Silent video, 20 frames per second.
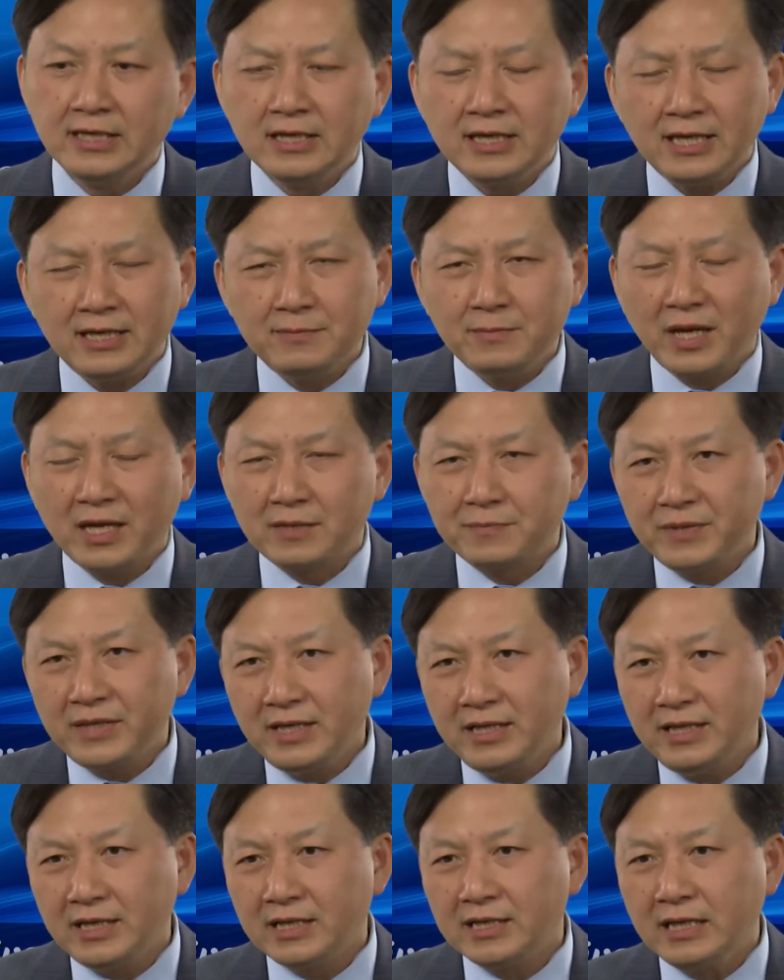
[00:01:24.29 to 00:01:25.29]
In my
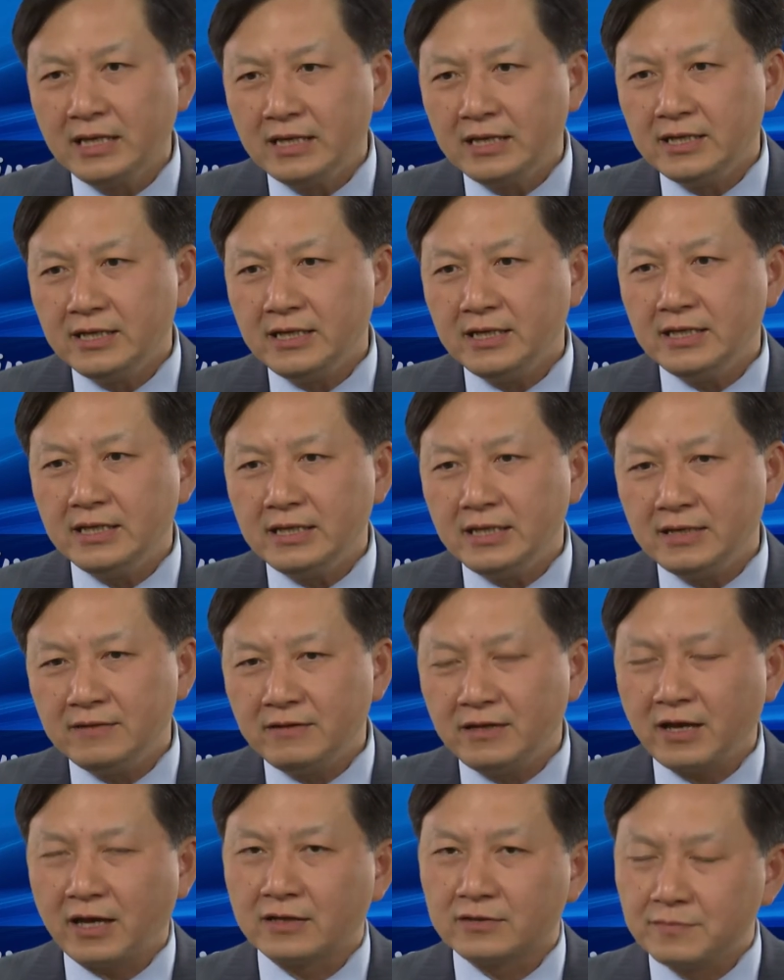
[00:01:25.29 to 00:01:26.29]
opinion, the, the,
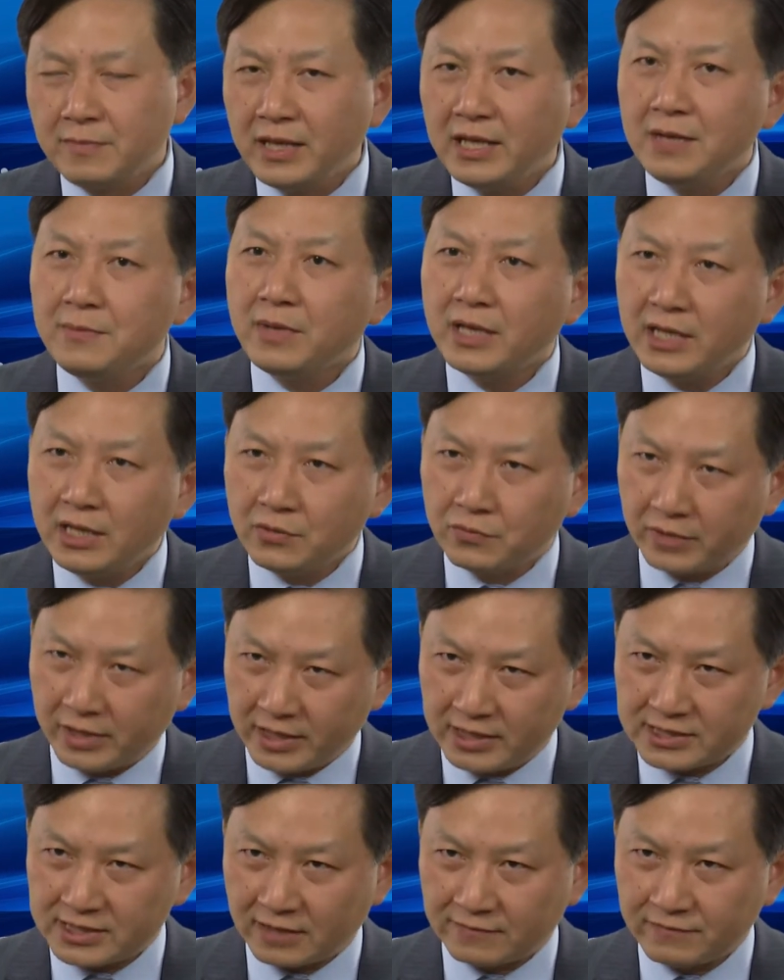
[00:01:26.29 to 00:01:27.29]
there are many, many
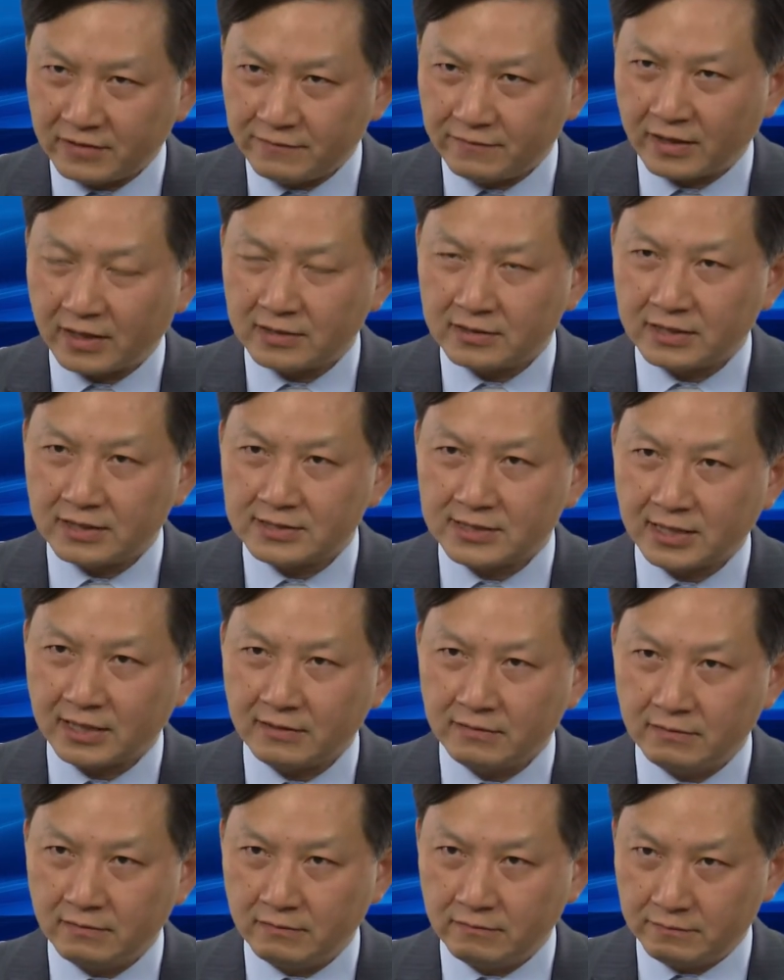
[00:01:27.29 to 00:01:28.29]
ways of
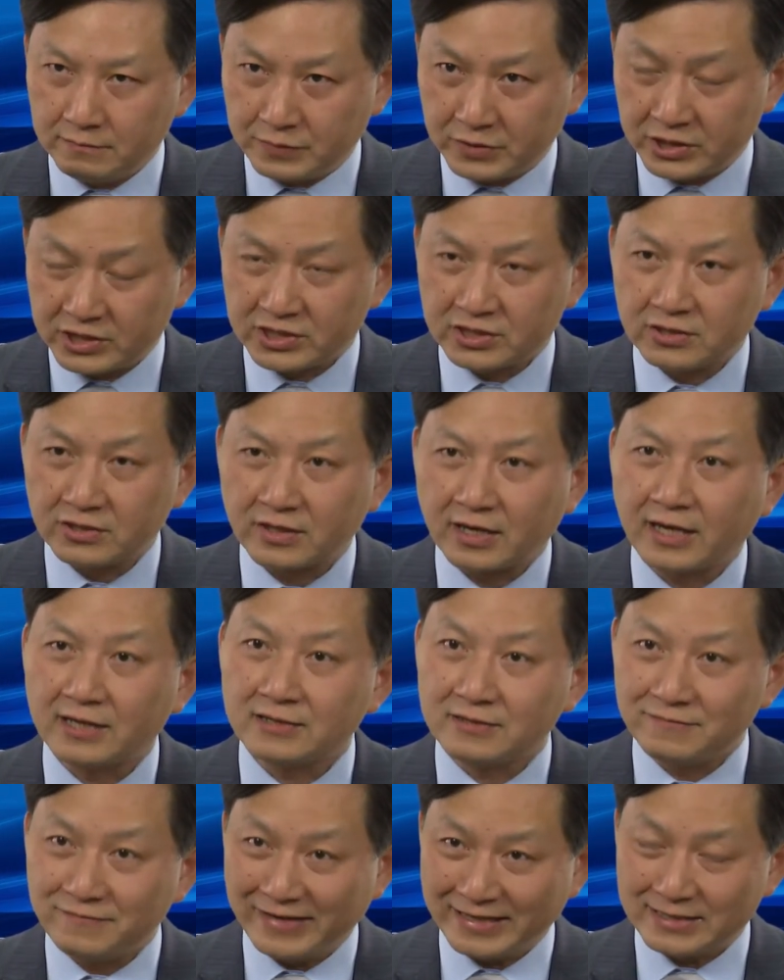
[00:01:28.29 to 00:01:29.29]
design
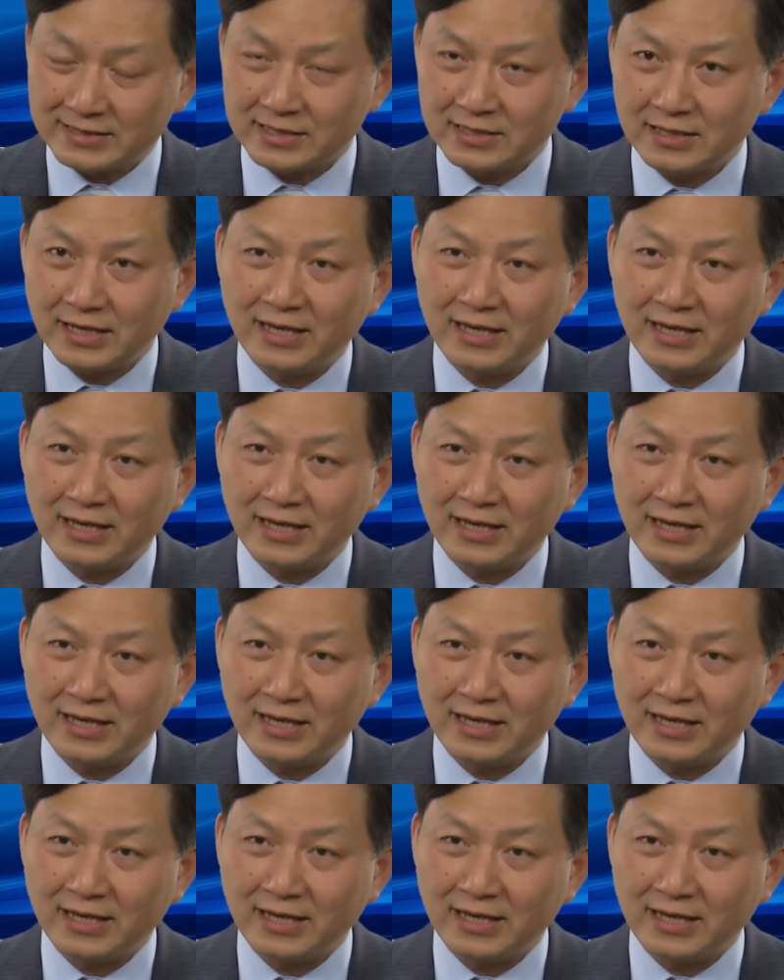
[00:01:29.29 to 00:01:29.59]
personalized vaccine.